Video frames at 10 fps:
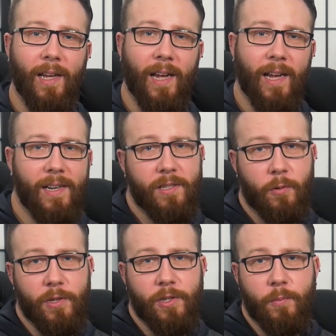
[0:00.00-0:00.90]
And it's a
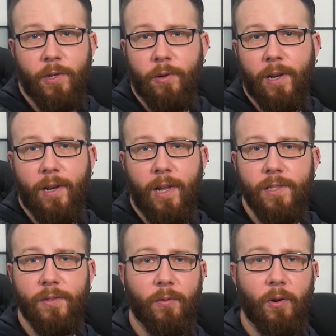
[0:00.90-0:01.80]
question we do need an
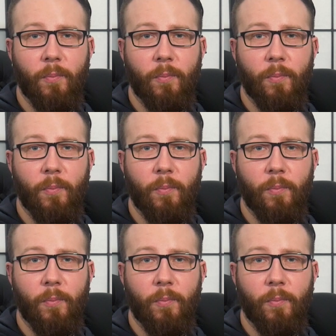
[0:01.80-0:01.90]
answer for,